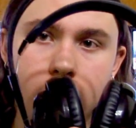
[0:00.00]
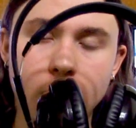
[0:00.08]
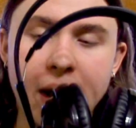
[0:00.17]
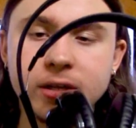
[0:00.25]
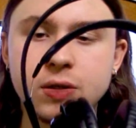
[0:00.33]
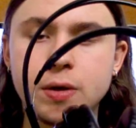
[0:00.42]

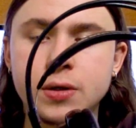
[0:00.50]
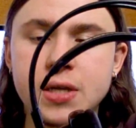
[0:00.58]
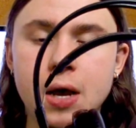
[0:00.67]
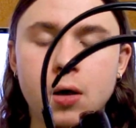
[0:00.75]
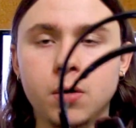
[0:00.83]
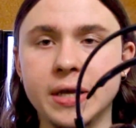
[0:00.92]
Now as you could
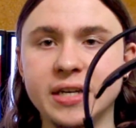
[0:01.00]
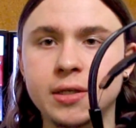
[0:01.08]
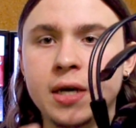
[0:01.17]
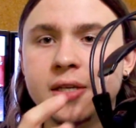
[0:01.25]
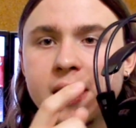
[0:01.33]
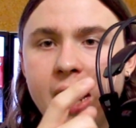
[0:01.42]
tell, it
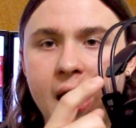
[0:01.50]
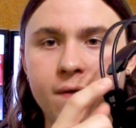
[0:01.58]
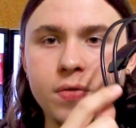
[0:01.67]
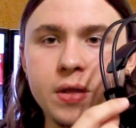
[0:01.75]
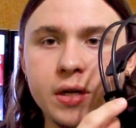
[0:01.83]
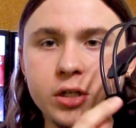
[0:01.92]
doesn't
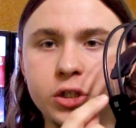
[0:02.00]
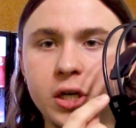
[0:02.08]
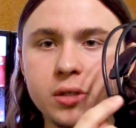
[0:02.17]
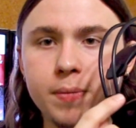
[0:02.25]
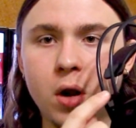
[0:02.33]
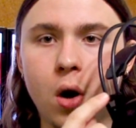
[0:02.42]
have the
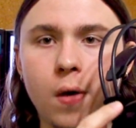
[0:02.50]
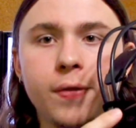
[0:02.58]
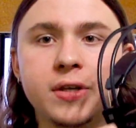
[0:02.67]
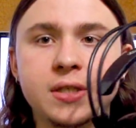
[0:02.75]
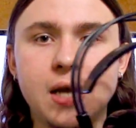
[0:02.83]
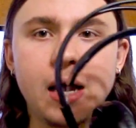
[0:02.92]
adjustment on
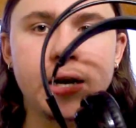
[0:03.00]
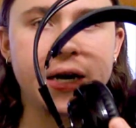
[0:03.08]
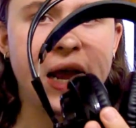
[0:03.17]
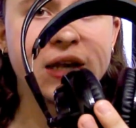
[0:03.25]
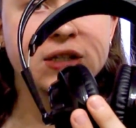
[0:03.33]
the side, and it